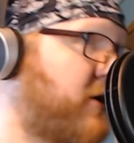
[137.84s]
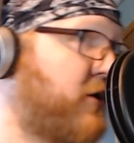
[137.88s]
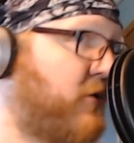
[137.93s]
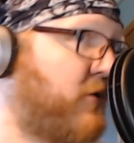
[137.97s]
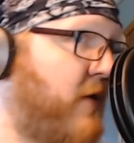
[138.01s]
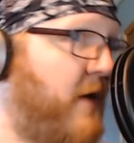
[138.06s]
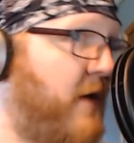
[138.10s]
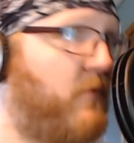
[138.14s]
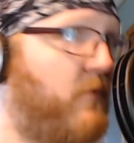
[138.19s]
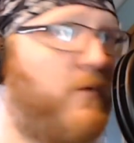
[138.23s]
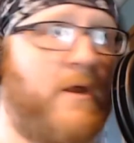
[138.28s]
are
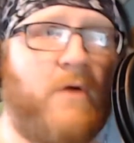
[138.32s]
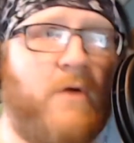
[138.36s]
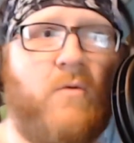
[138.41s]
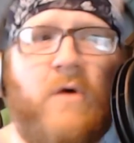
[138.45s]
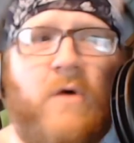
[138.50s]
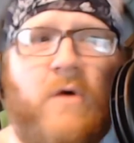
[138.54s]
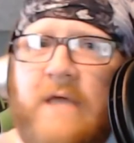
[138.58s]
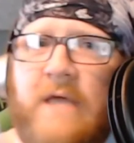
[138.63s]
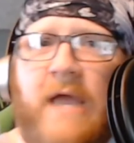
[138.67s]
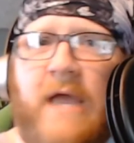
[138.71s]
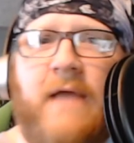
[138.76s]
great. We don't
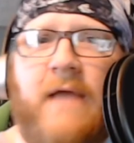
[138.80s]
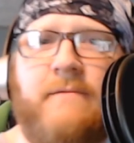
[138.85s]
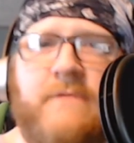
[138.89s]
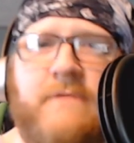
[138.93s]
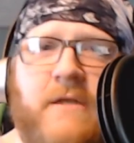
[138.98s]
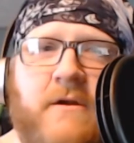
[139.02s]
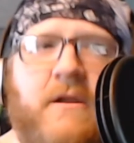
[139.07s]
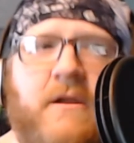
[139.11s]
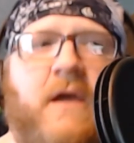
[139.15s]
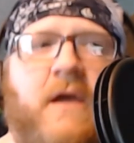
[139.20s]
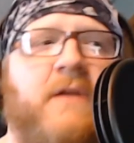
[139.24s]
want games
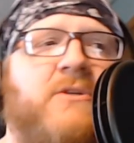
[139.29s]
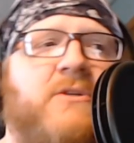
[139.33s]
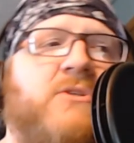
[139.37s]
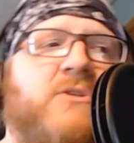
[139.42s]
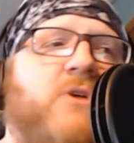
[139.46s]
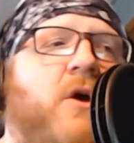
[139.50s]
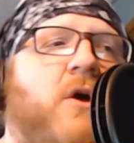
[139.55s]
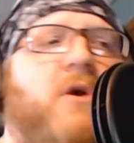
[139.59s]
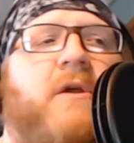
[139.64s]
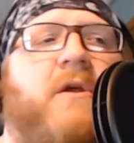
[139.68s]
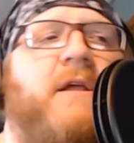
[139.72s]
that are kind of
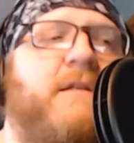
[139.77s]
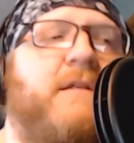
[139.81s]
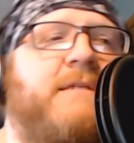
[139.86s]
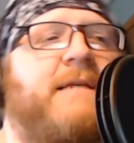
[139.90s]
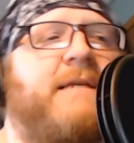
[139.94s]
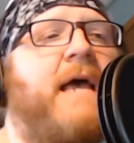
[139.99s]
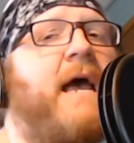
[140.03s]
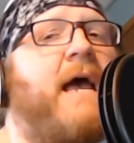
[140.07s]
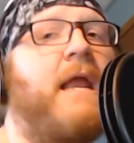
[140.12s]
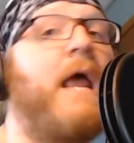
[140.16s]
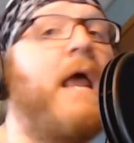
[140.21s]
sorry and
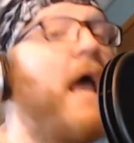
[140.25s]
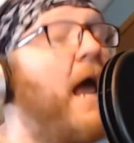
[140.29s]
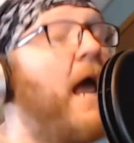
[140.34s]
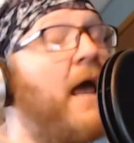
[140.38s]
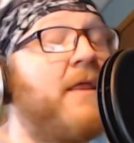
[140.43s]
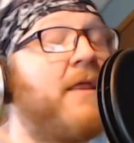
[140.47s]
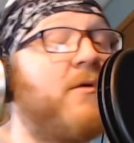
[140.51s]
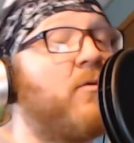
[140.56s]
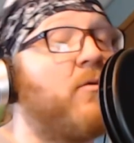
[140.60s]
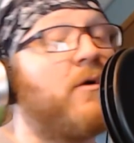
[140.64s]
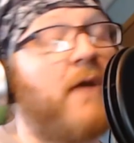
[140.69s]
sad,
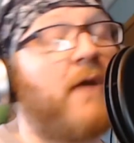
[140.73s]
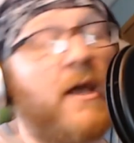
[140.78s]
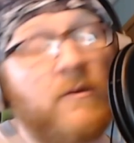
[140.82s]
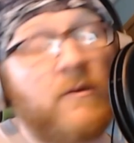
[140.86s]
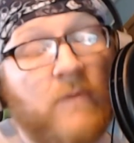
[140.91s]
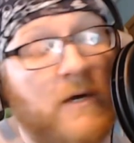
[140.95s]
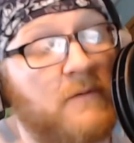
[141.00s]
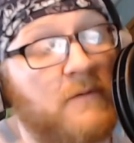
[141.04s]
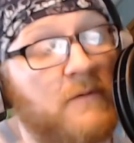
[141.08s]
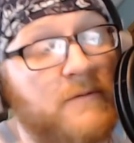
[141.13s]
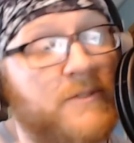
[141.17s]
and then we're like,
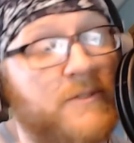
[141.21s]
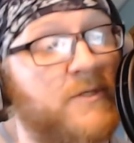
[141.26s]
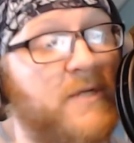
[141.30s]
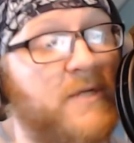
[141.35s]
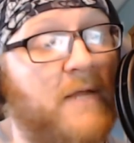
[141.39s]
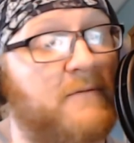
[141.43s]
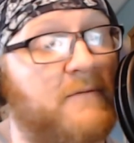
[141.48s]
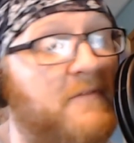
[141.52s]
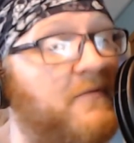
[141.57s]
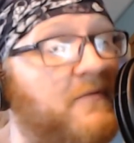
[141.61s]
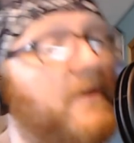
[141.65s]
well, we'll just
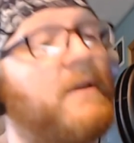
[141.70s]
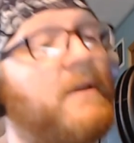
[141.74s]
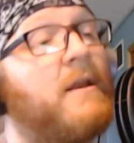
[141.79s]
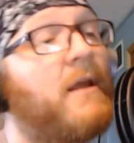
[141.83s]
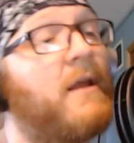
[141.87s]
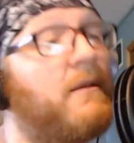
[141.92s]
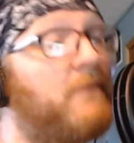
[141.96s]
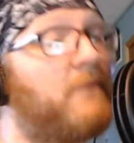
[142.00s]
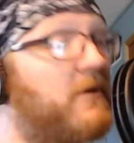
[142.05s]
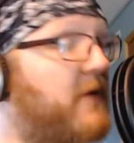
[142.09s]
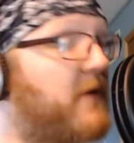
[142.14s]
have to fucking
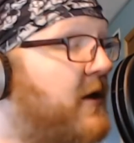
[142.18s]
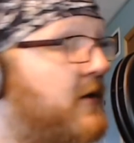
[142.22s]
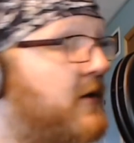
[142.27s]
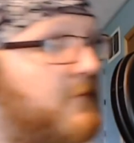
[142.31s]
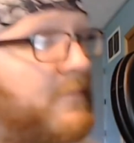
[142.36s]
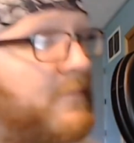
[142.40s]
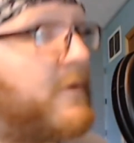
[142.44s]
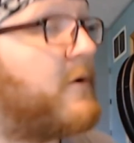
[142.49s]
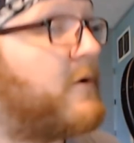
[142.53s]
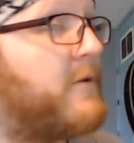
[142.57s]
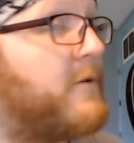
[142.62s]
emulate them
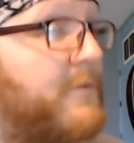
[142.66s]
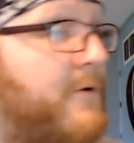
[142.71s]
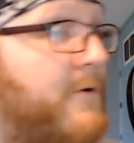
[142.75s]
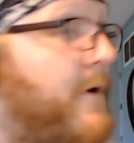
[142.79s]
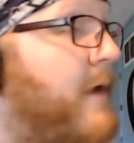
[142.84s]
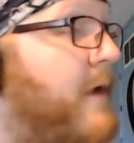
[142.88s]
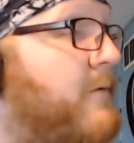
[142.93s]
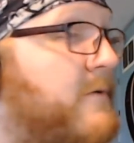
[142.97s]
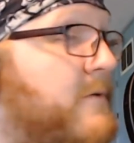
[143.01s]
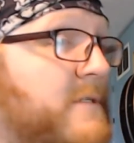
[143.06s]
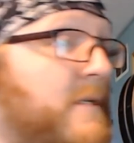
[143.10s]
and put all the
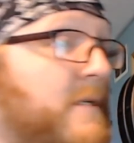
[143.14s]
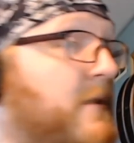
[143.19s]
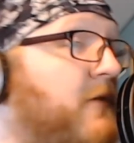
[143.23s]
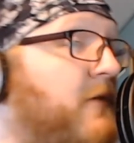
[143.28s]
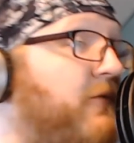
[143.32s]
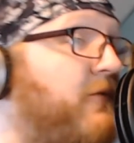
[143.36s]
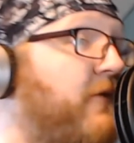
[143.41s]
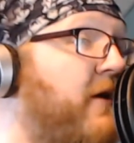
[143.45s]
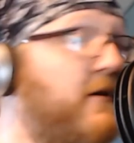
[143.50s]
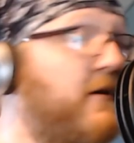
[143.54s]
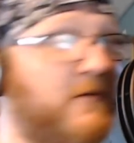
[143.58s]
great ones that they
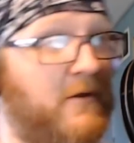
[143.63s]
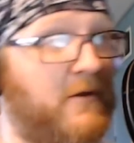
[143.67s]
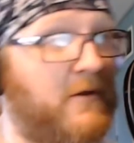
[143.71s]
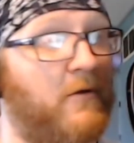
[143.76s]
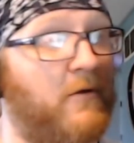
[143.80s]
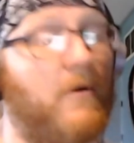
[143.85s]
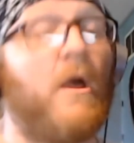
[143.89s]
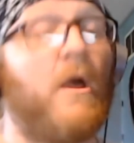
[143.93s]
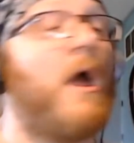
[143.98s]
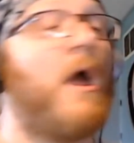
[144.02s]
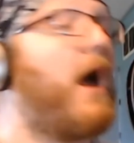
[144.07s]
forgot to
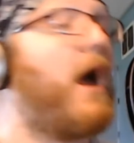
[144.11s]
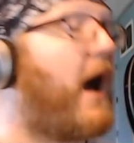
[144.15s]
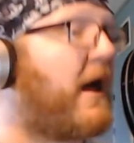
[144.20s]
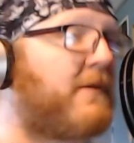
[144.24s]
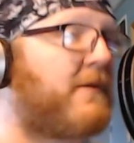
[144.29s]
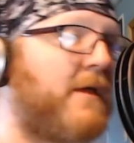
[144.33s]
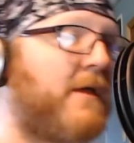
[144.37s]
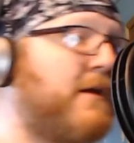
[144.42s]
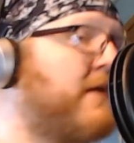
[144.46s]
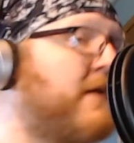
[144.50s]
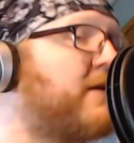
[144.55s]
do.
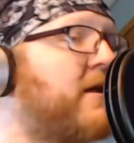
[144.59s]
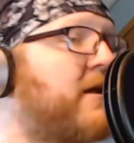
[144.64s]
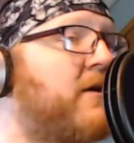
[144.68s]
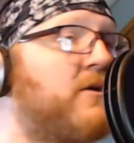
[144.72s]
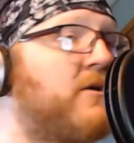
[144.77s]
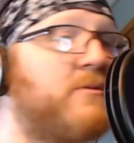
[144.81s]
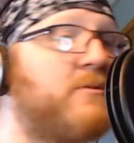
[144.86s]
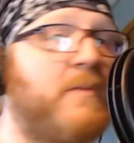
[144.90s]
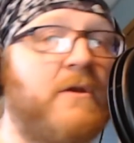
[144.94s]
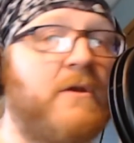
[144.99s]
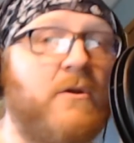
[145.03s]
I think
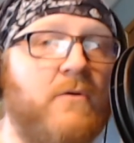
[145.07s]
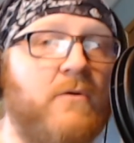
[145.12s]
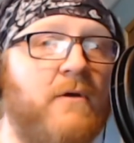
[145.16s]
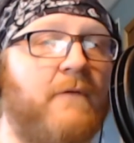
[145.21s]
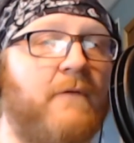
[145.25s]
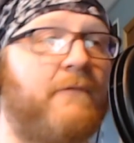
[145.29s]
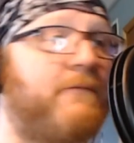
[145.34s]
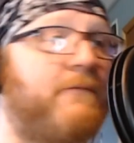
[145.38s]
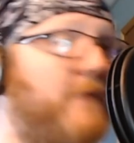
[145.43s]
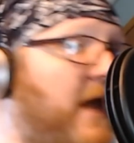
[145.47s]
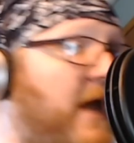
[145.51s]
Nintendo's been doing
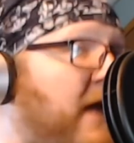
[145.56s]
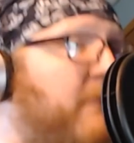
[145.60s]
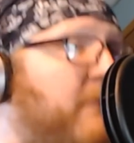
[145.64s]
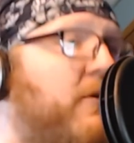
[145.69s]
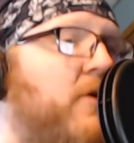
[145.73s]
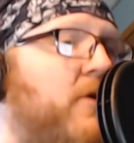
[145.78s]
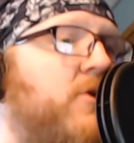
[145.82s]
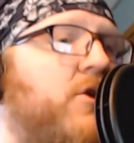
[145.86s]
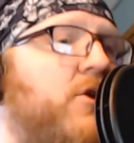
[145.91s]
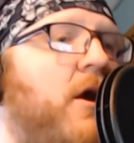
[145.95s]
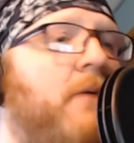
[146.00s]
a damn
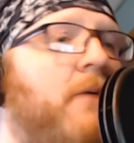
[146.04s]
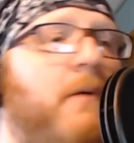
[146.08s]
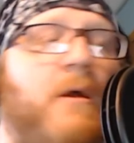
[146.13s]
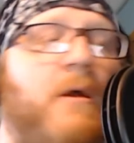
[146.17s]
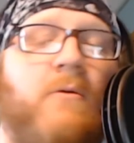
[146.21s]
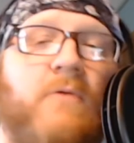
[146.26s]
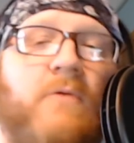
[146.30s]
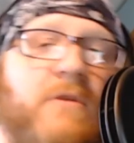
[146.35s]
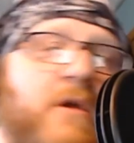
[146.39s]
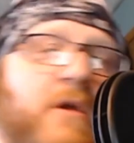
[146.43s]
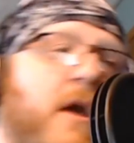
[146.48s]
good job on it with a